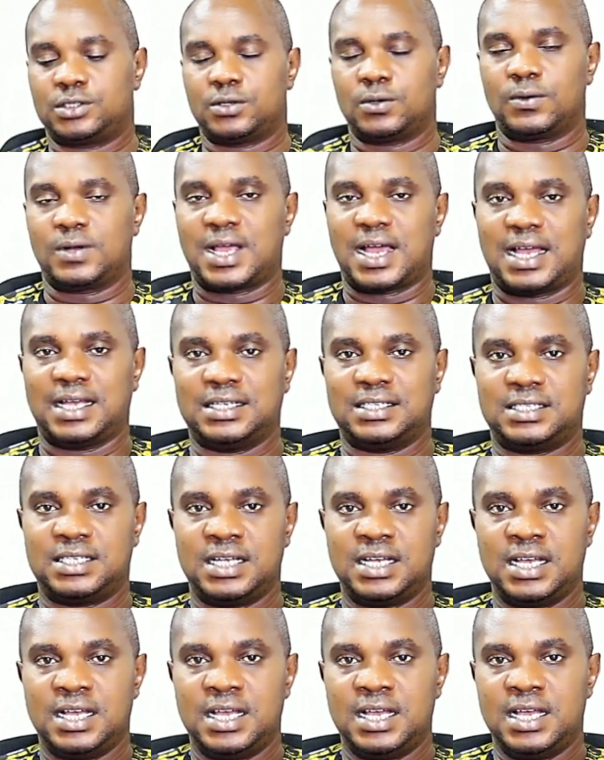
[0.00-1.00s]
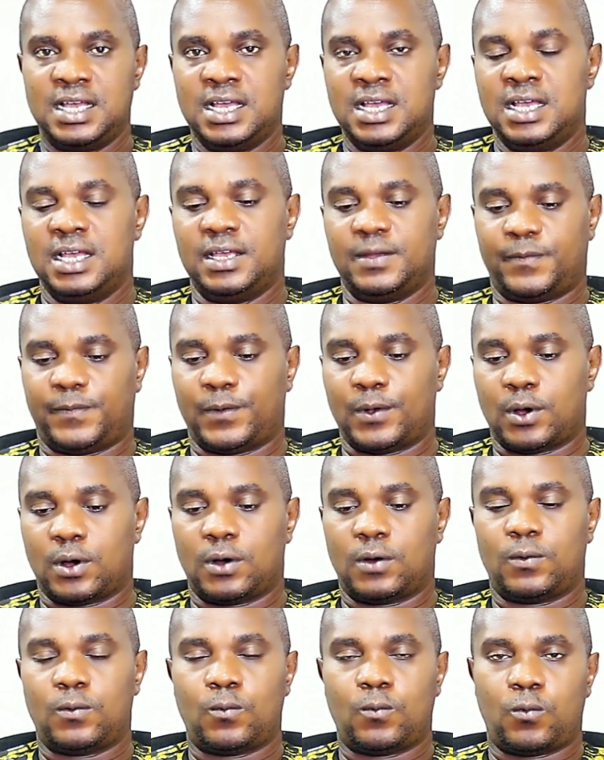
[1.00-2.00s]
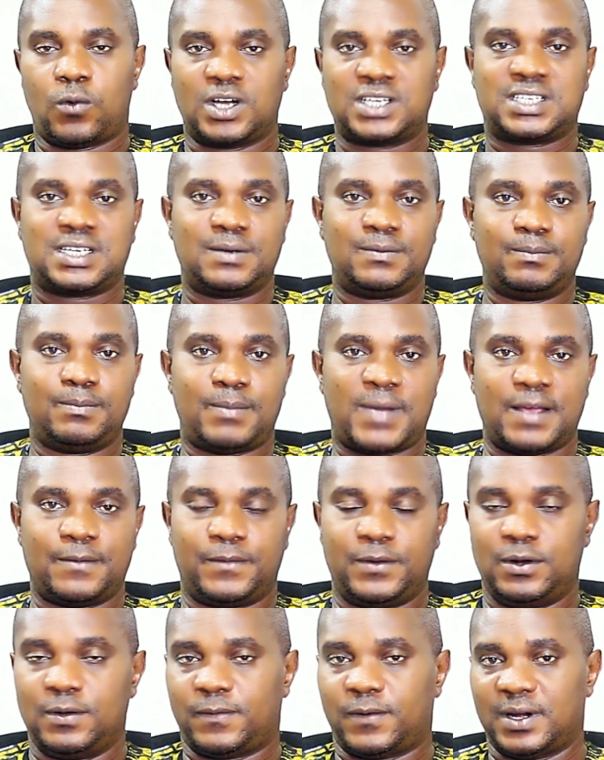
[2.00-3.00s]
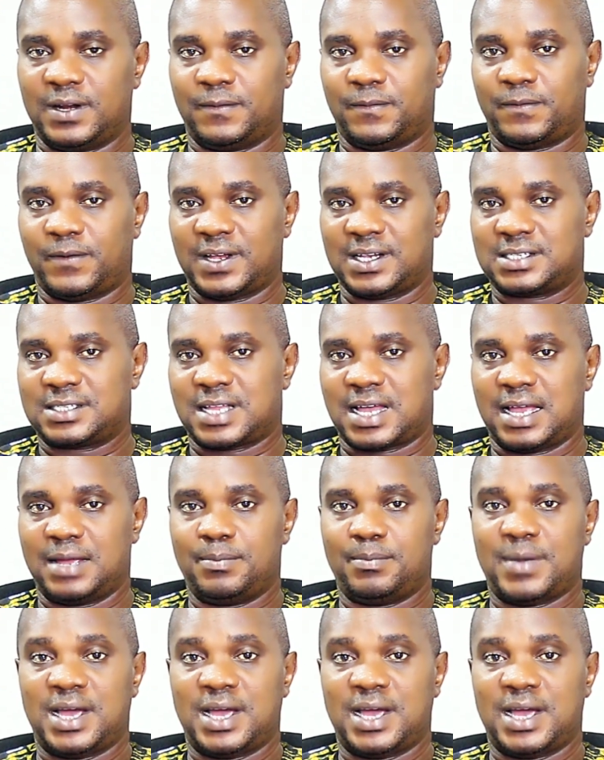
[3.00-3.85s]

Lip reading: So guys, if you're watching my video for the first time,